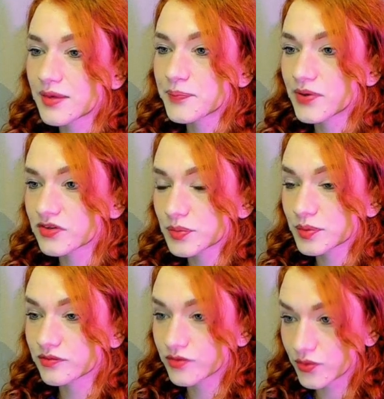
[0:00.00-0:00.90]

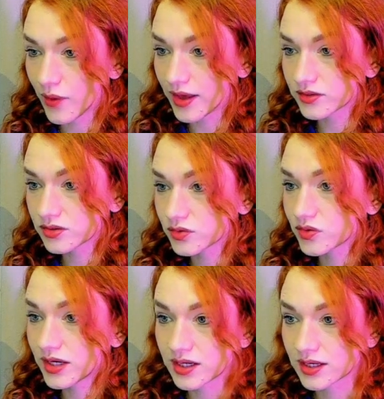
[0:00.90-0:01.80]
impossible for white
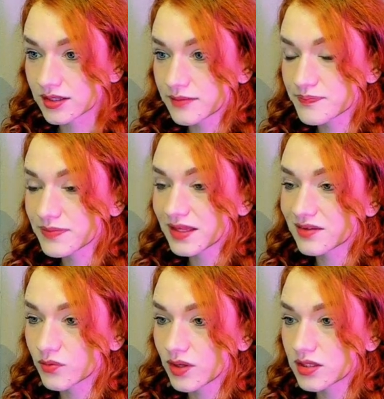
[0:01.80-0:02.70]
to target
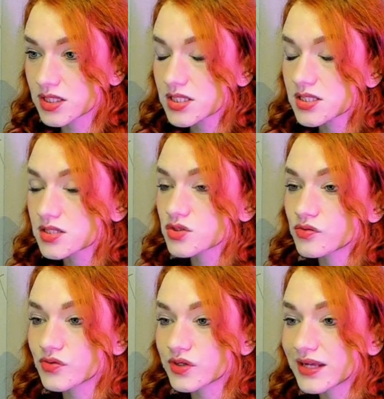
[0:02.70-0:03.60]
as well.
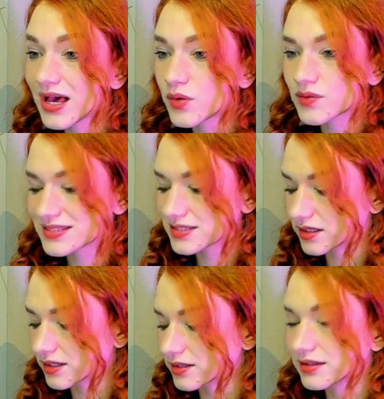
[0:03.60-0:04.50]
So for now, we
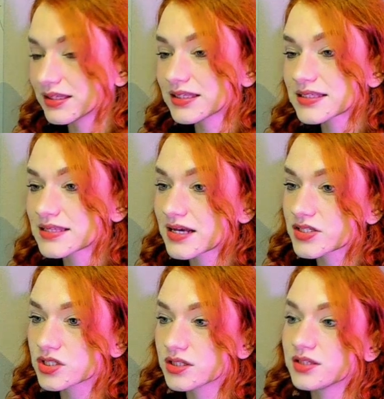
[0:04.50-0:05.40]
see that Ding is
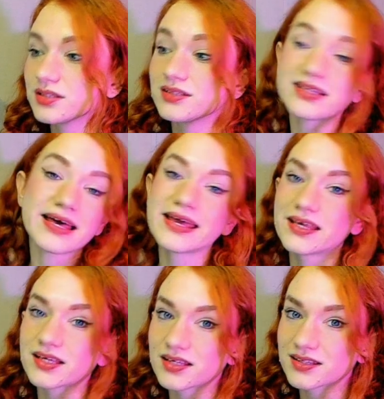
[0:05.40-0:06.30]
actually
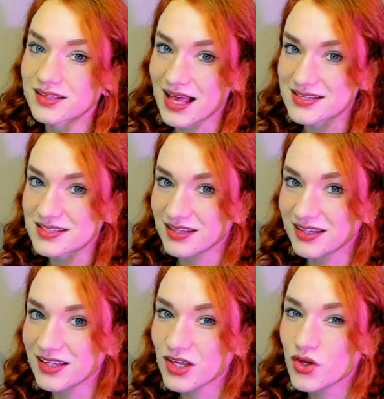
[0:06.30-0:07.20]
delaying
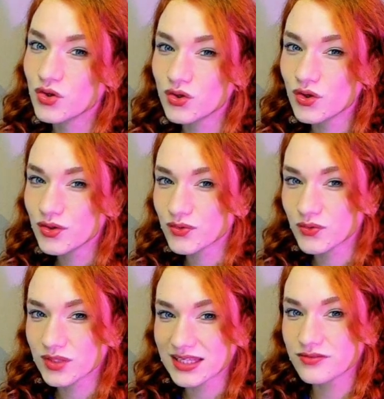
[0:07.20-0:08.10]
castling, not
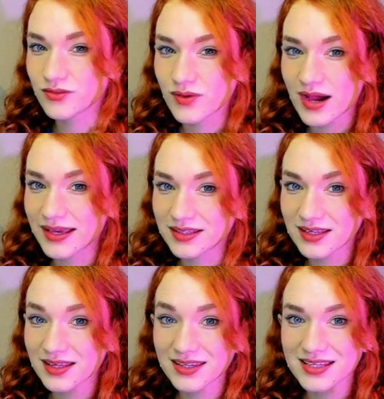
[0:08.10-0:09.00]
to give
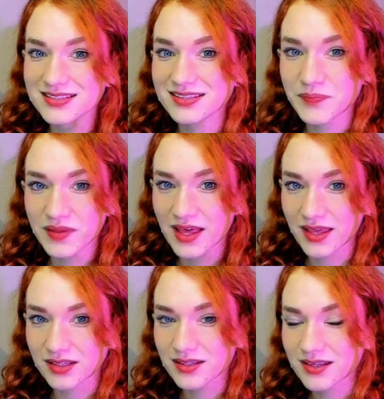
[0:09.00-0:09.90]
white an easy
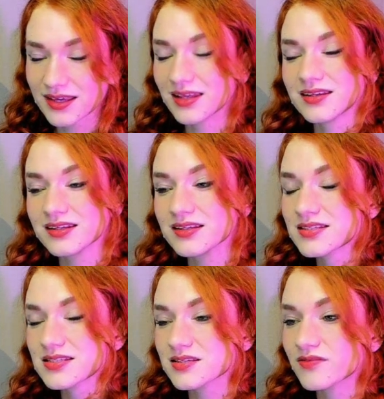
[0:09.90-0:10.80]
plan. And I
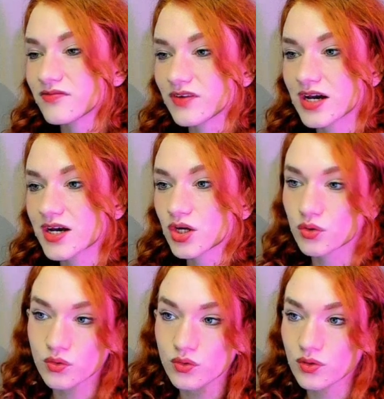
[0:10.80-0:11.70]
think this is a
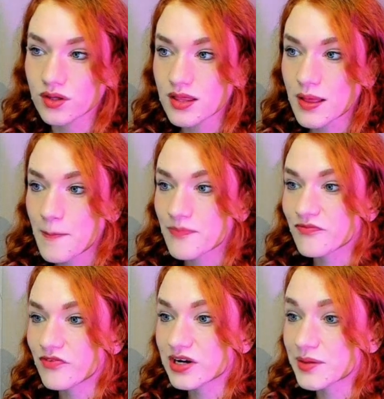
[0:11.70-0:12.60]
very cool,
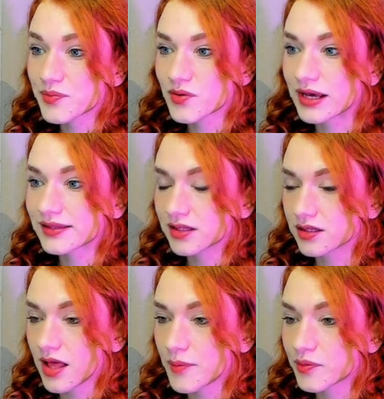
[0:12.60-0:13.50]
very
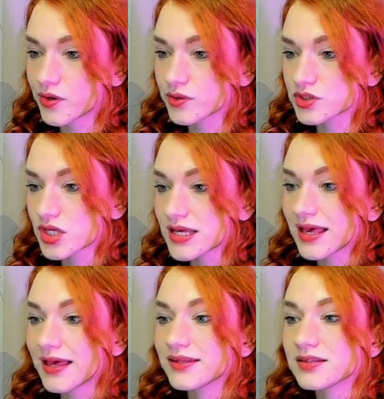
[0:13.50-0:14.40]
practical approach.
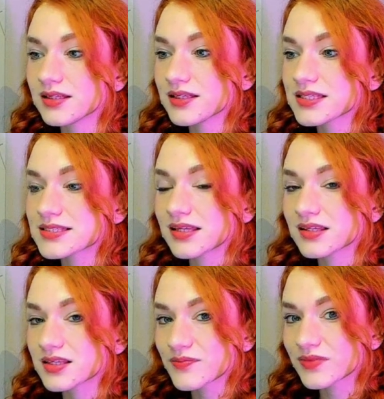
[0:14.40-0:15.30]
And the thing is
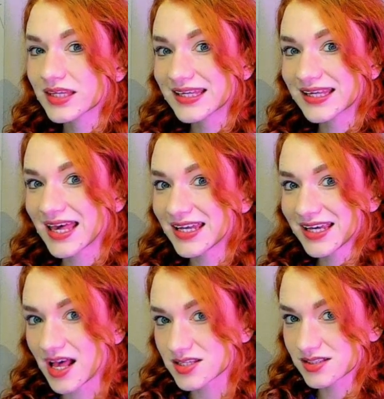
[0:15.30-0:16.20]
that he
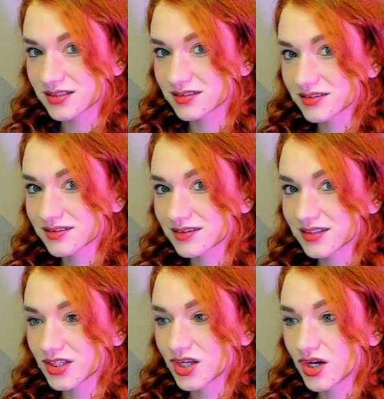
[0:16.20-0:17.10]
can castle,
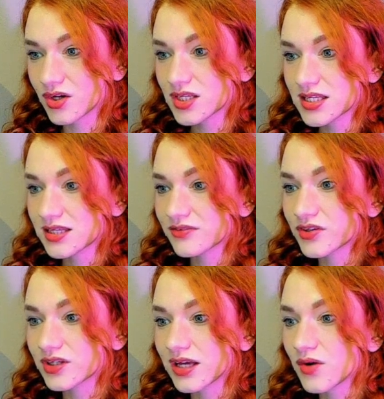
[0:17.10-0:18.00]
you know?
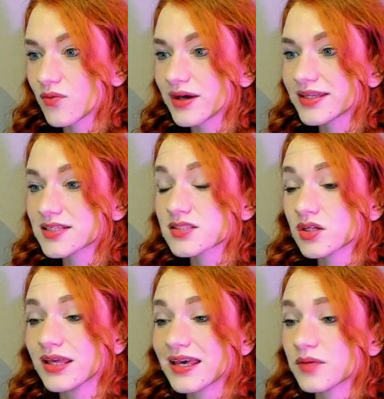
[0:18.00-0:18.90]
For now, white is
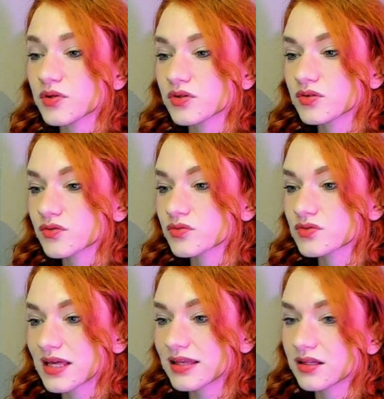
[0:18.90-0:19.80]
not able to
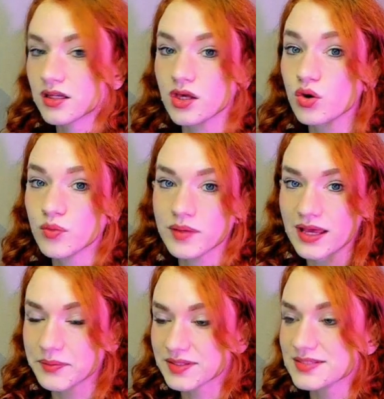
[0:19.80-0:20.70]
suddenly
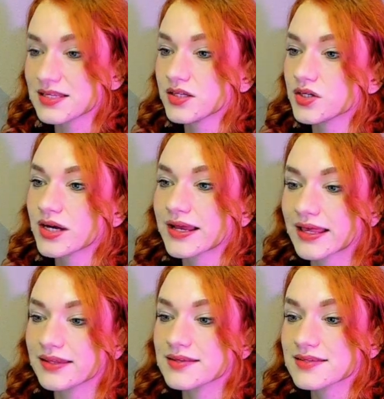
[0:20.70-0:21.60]
open up the center
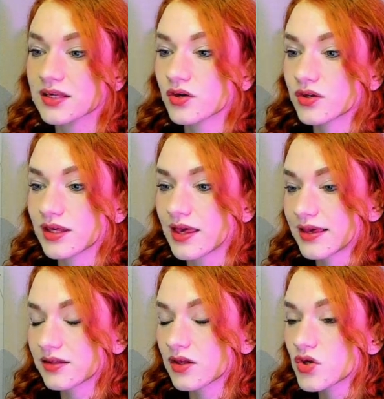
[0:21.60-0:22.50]
and get this king on
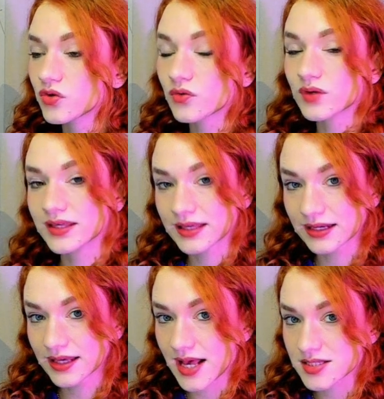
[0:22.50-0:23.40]
e8. So he
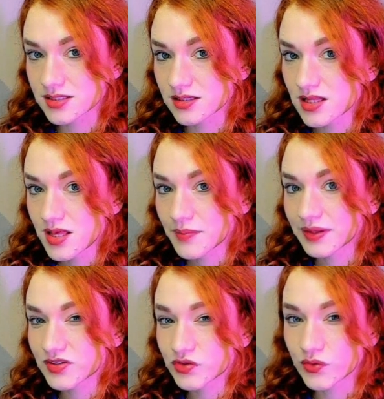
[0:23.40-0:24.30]
can castle,
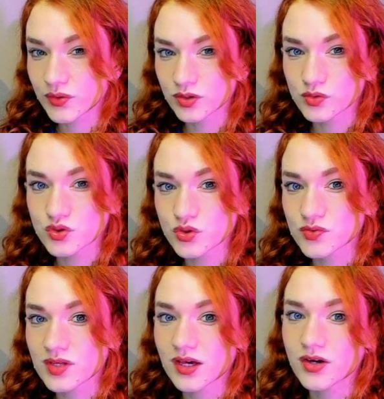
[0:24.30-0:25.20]
but he's going to
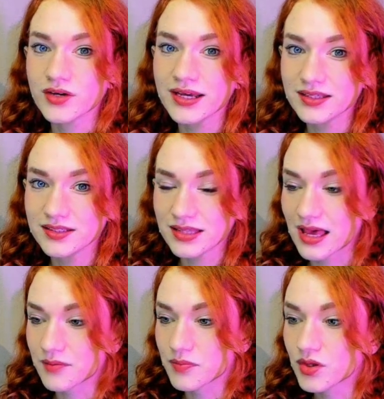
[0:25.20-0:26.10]
choose a correct
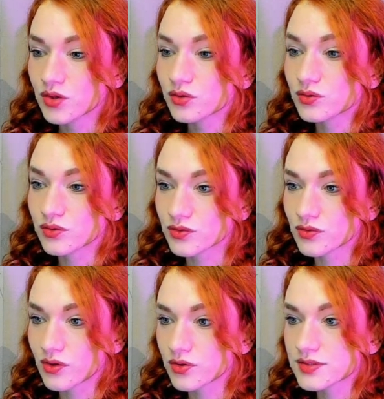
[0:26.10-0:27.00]
time to
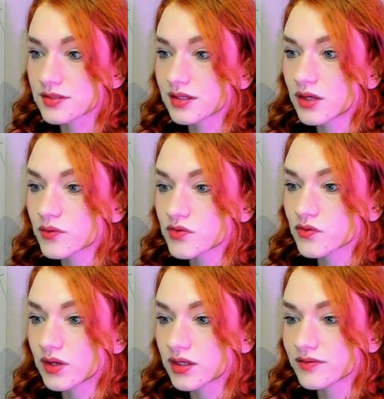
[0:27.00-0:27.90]
do so. So that
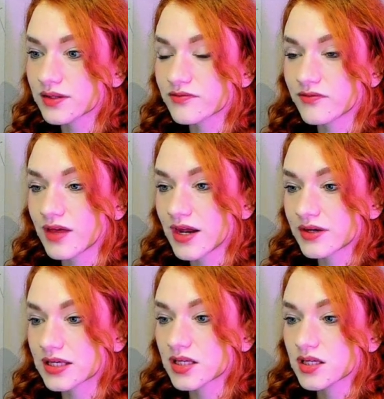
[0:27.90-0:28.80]
was one of the
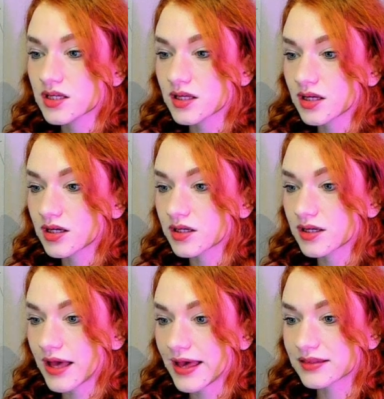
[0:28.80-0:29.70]
very,
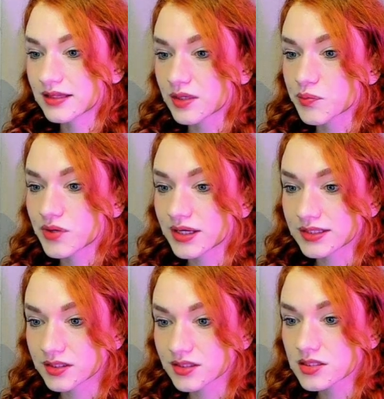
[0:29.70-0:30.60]
I think,
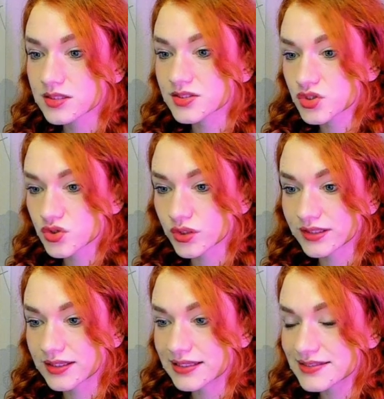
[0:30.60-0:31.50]
practical and
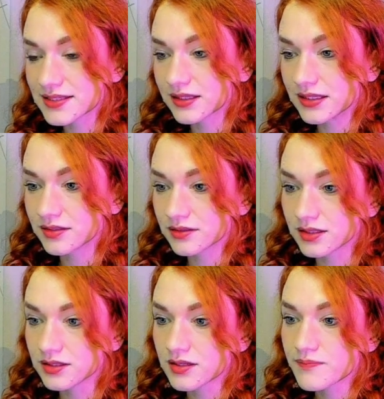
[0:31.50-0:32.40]
strong things that he
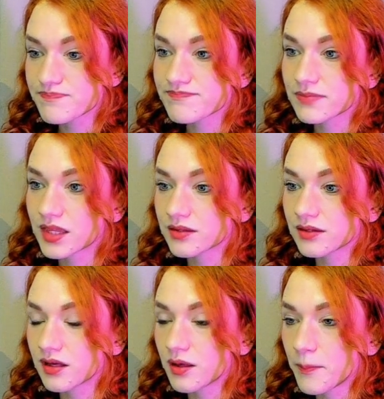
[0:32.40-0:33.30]
did
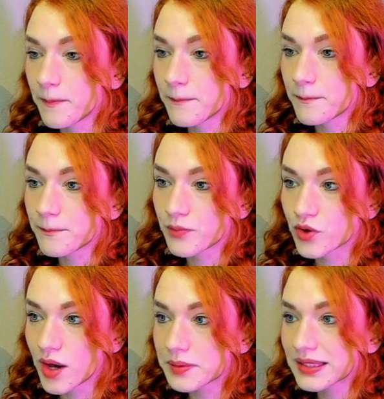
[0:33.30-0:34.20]
that
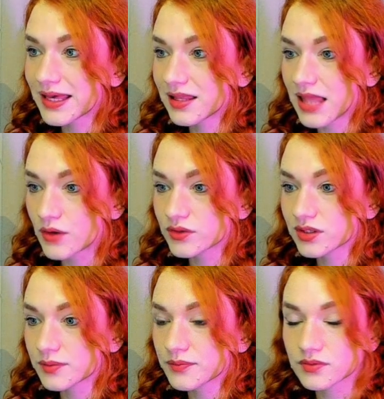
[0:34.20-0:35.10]
probably
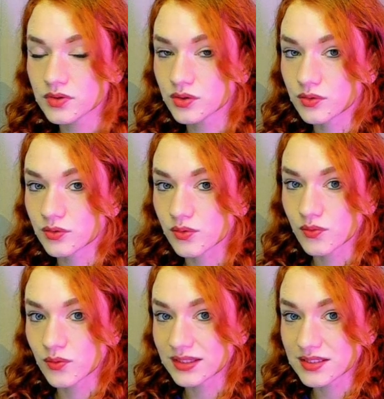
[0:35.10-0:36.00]
allowed him
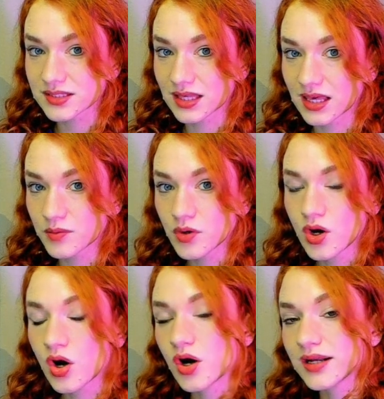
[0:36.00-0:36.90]
to win this game,
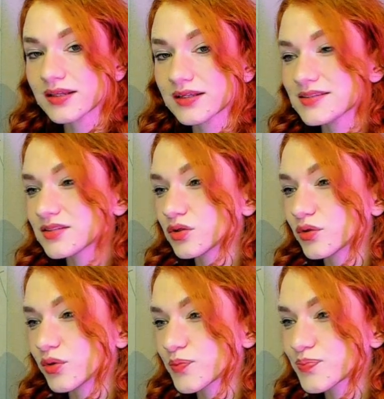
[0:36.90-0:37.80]
or at least
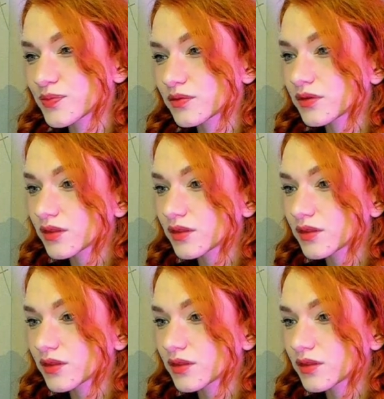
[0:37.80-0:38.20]
to